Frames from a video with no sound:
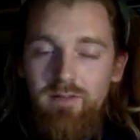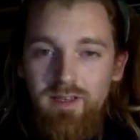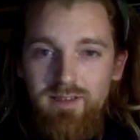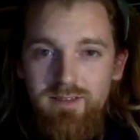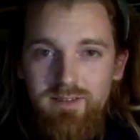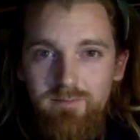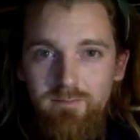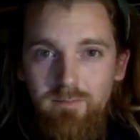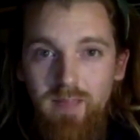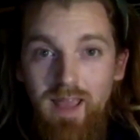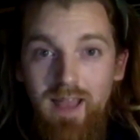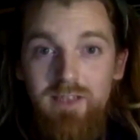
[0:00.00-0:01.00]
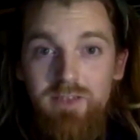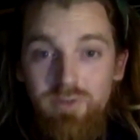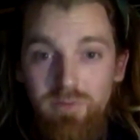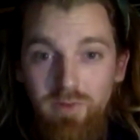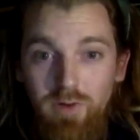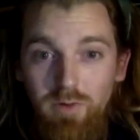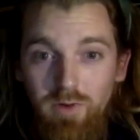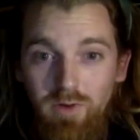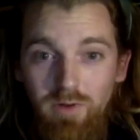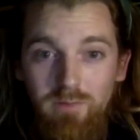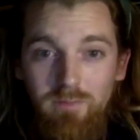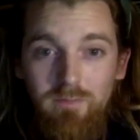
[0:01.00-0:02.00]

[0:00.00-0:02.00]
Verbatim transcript: this extra folklore